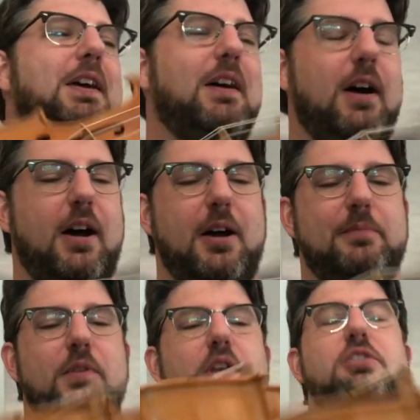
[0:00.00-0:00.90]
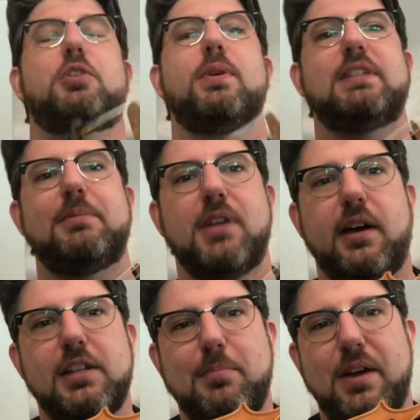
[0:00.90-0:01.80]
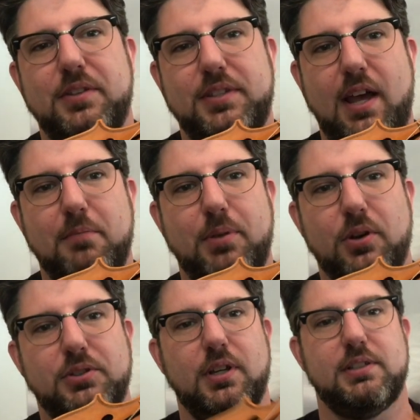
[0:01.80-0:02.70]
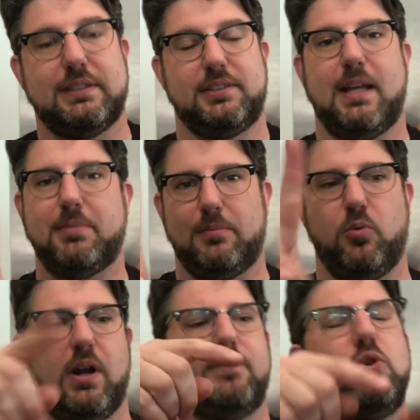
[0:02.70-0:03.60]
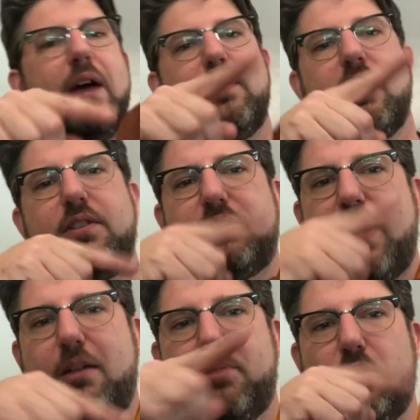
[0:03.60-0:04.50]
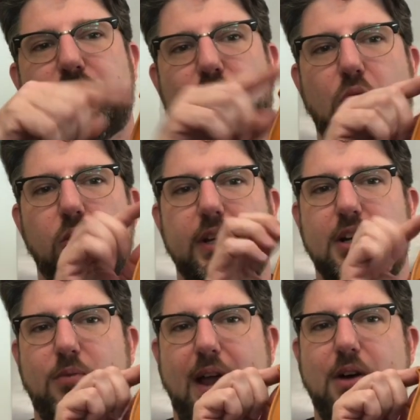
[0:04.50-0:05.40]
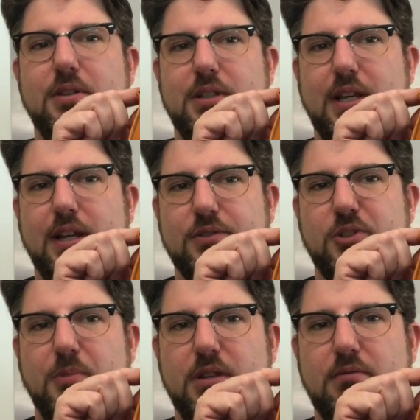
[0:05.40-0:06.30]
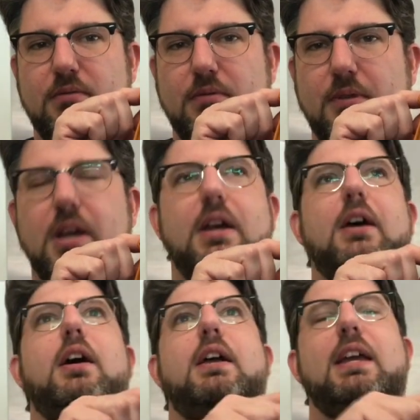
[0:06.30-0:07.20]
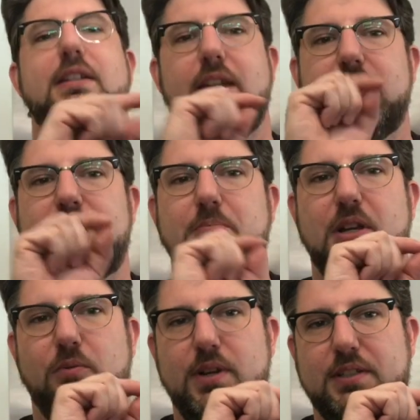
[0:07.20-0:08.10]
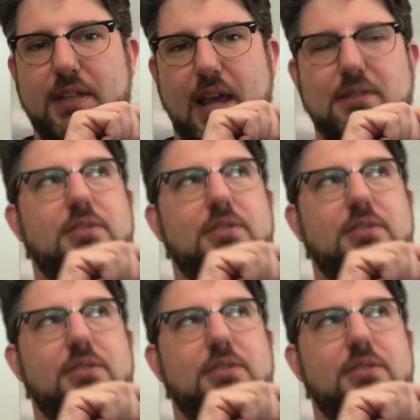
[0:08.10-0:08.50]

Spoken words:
So the reason I'm telling you about the sound post is step number one. If you ever hear the sound post rolling around in the instrument, it needs to be reset.